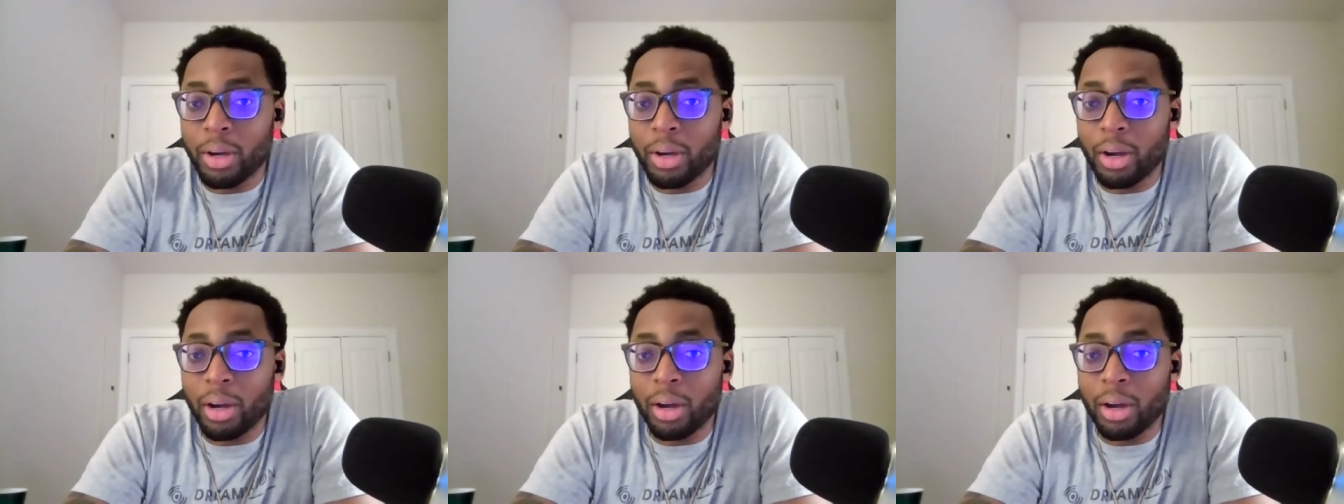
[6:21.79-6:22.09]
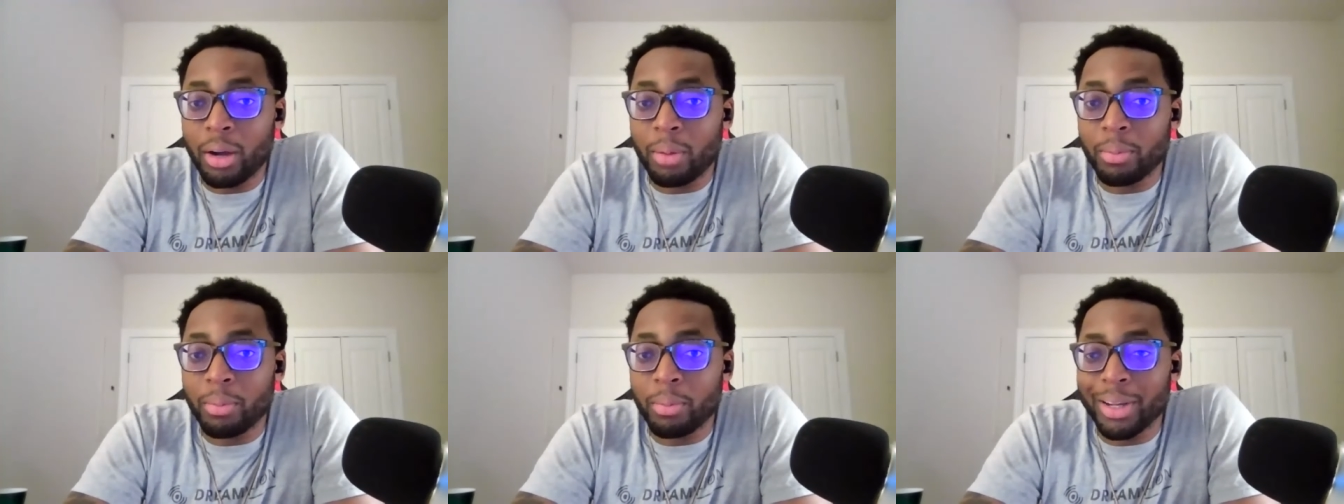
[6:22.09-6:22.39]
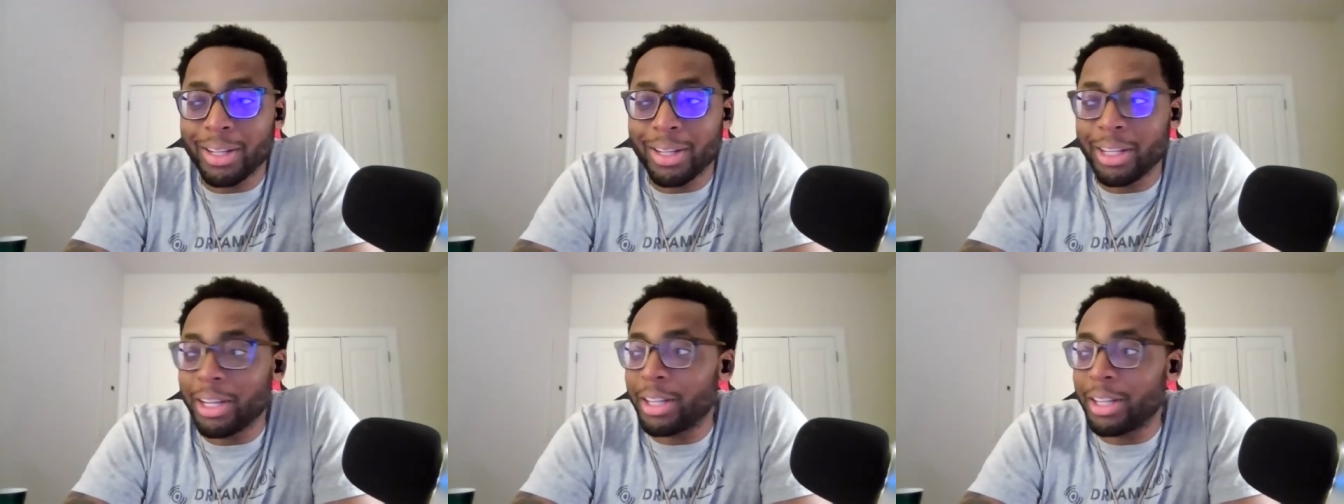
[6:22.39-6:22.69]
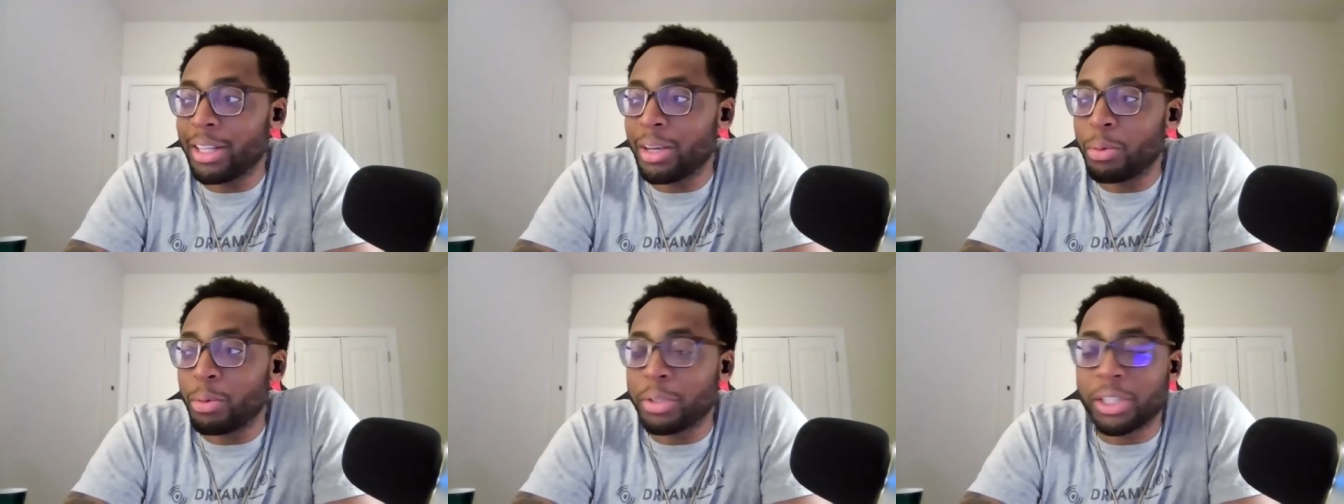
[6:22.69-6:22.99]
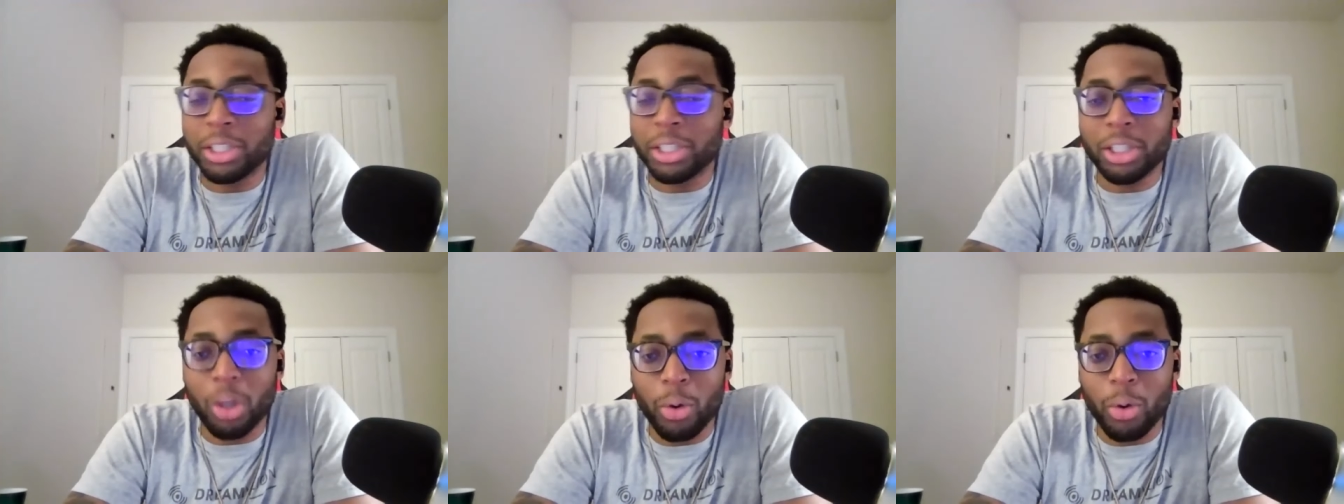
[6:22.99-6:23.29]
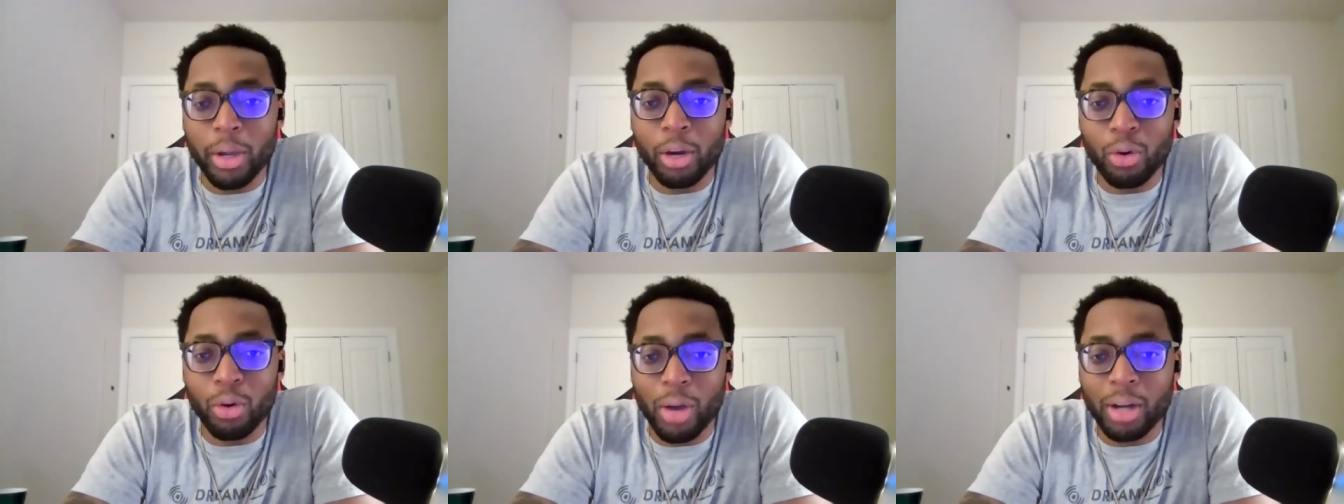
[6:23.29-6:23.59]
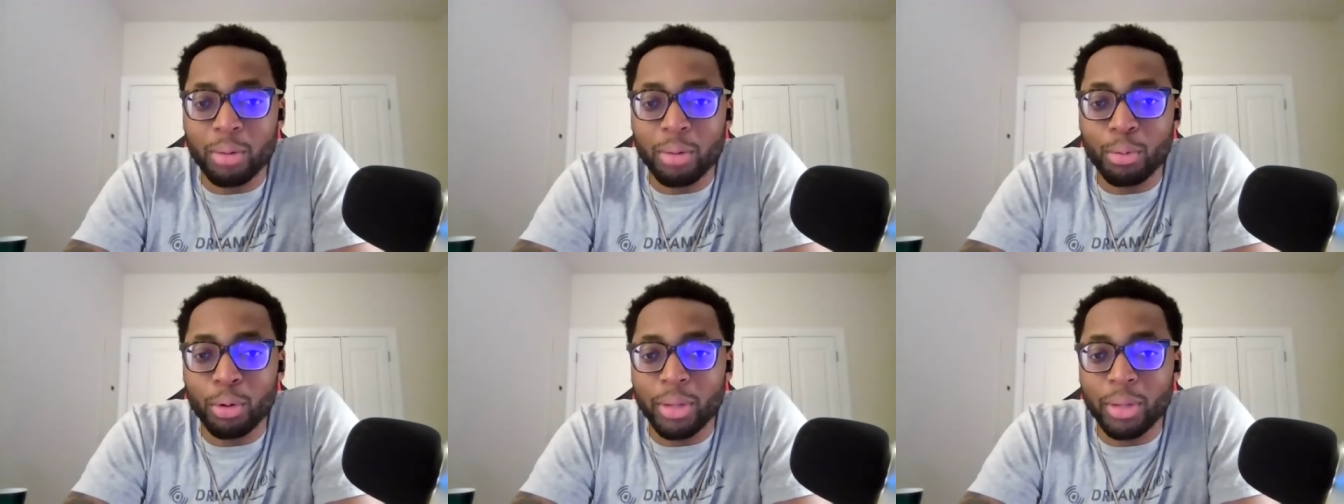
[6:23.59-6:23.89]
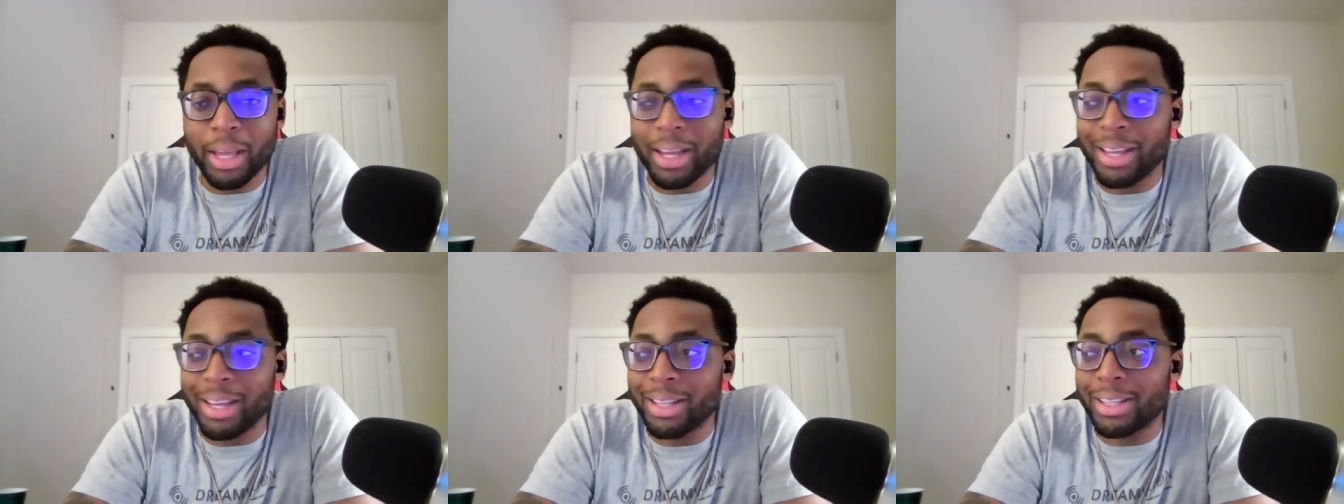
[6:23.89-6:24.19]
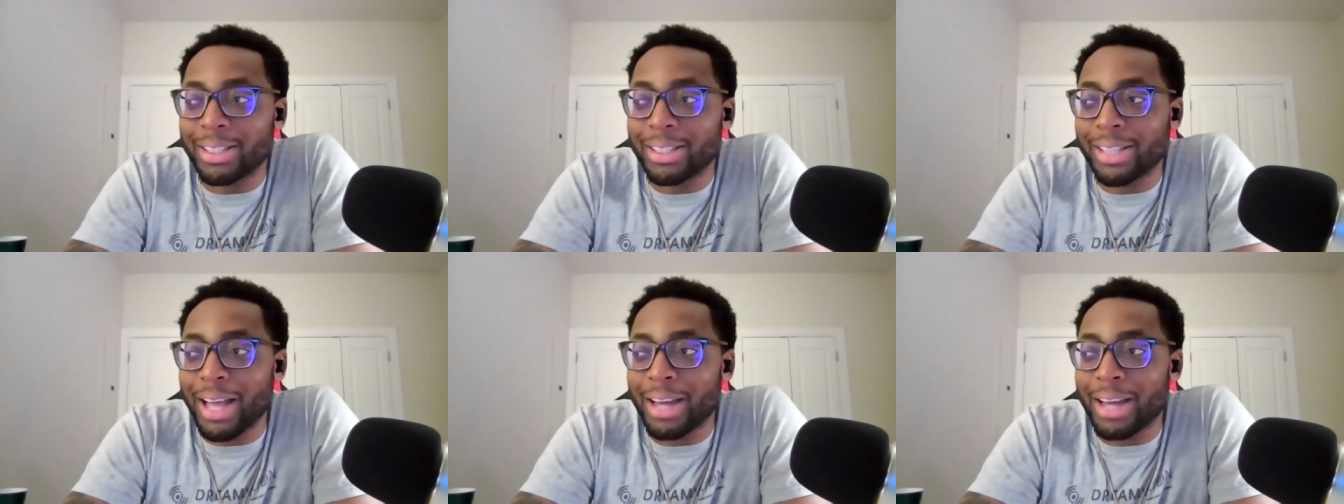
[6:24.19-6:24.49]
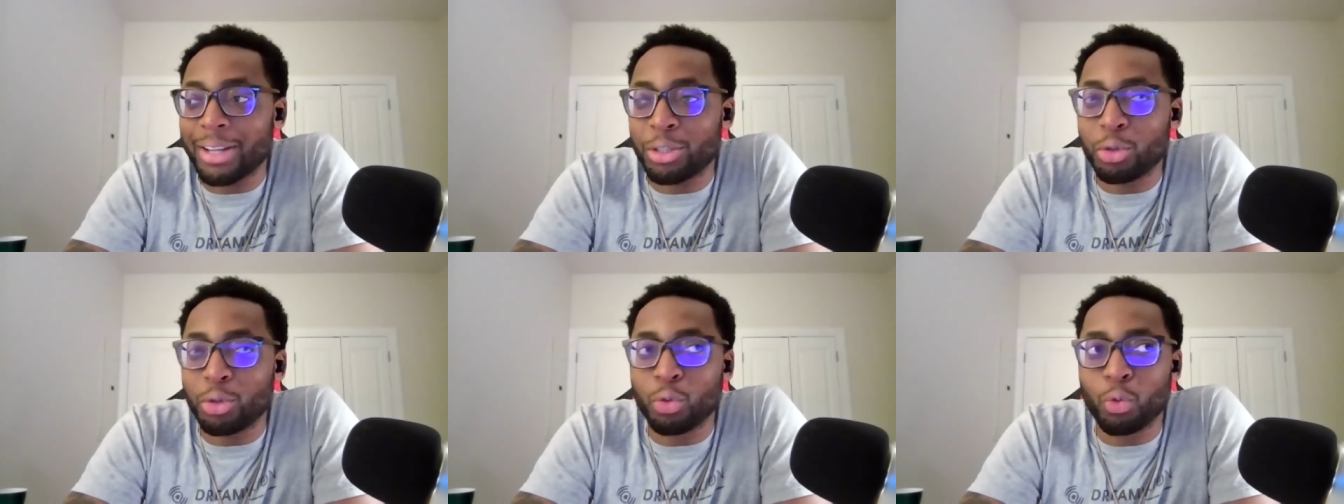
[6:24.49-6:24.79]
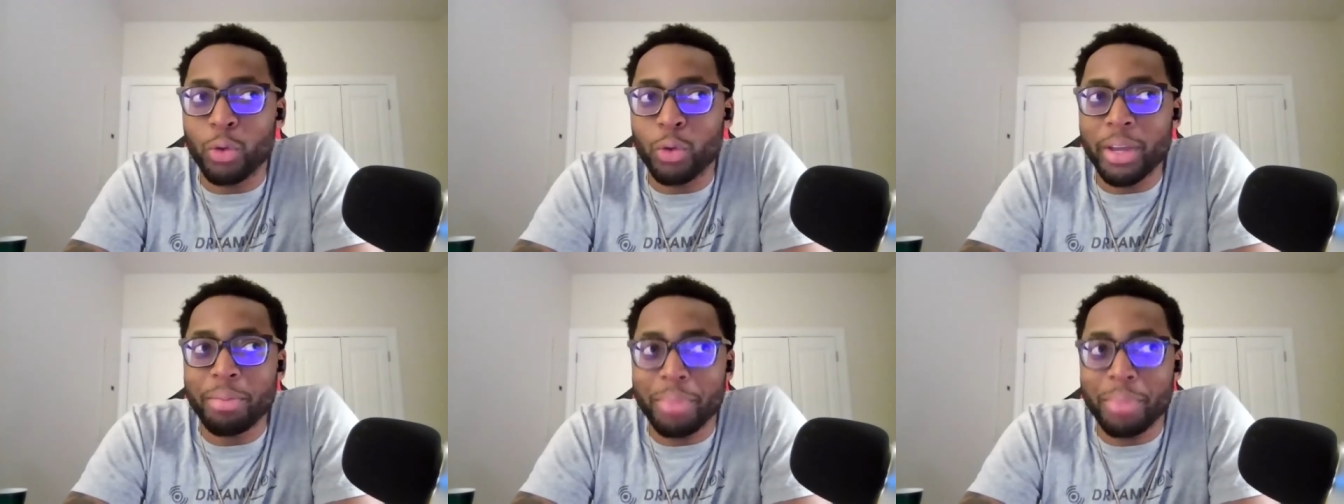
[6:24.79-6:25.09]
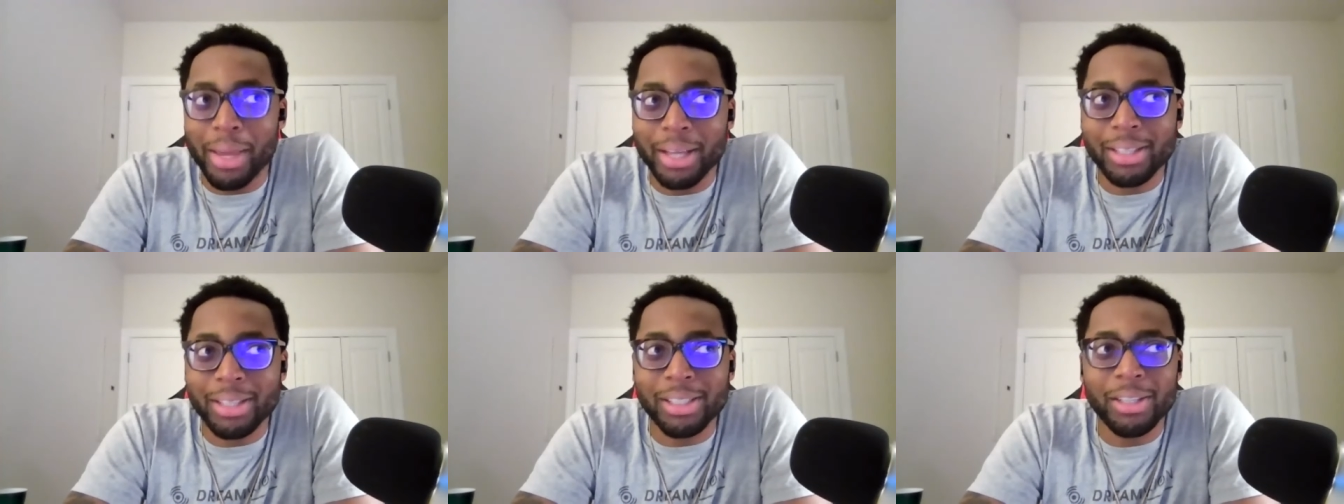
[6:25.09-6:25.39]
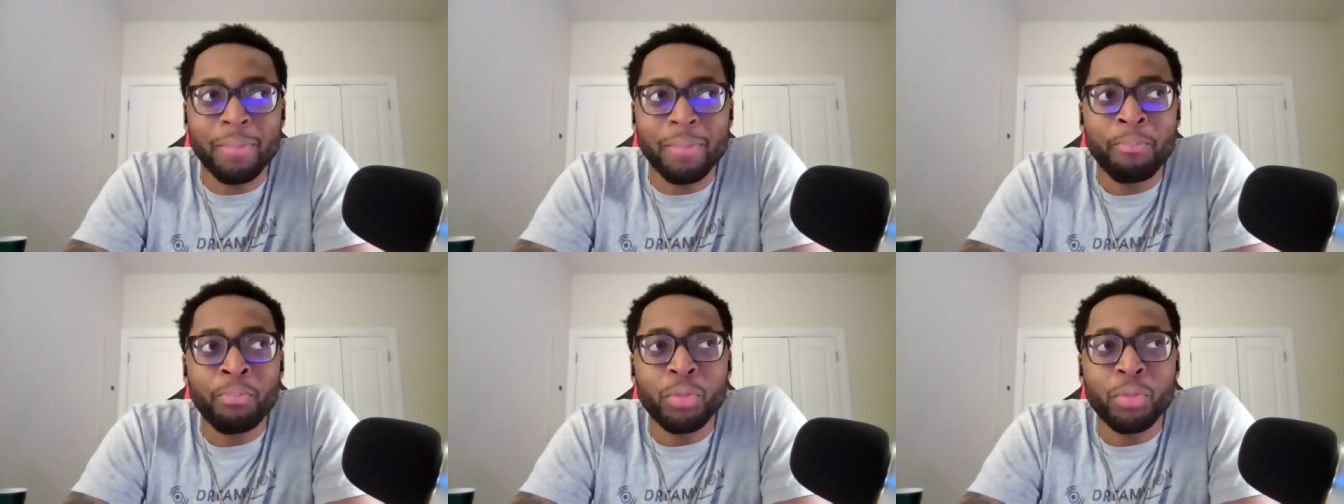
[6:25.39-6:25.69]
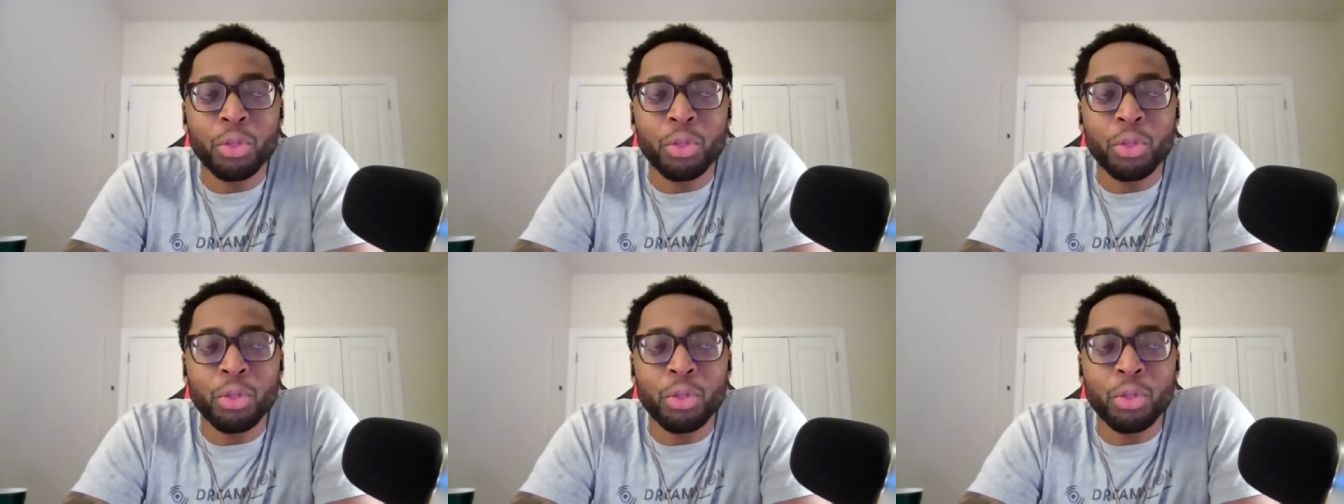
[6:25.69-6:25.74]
Clearly, it was so incredible that he decided to remix